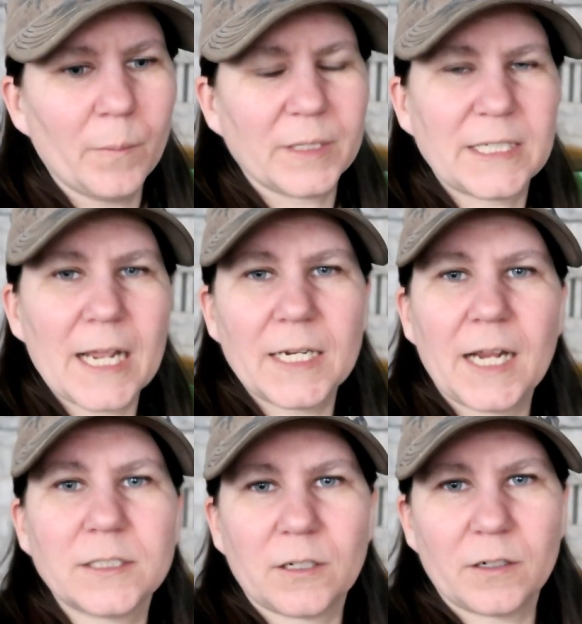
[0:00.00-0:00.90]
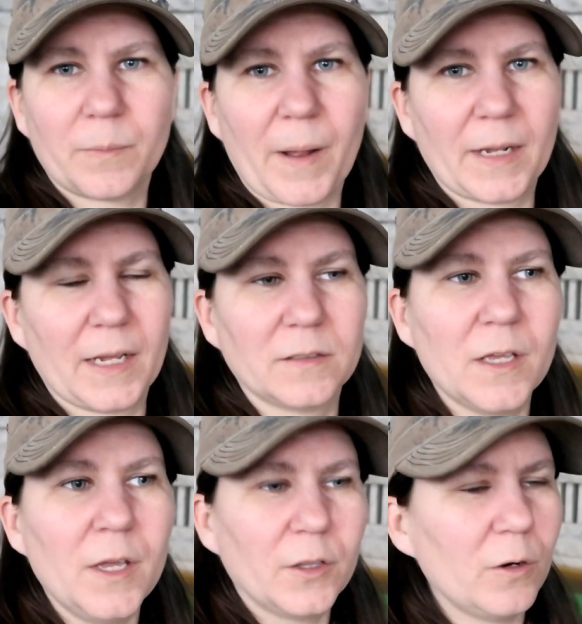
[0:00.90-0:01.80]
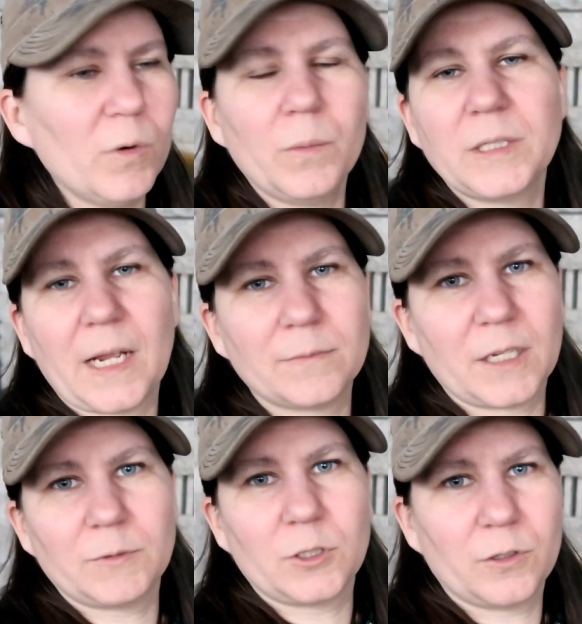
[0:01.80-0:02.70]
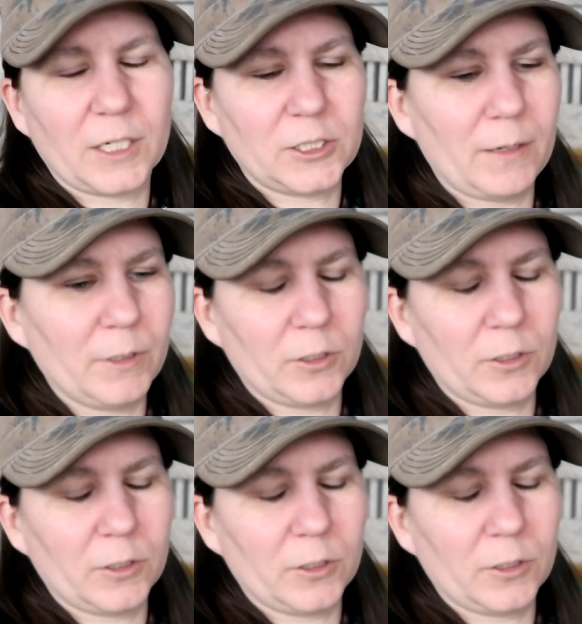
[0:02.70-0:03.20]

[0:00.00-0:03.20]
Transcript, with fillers: But Dan and I started a podcast. There will be times I'm sure that Jamie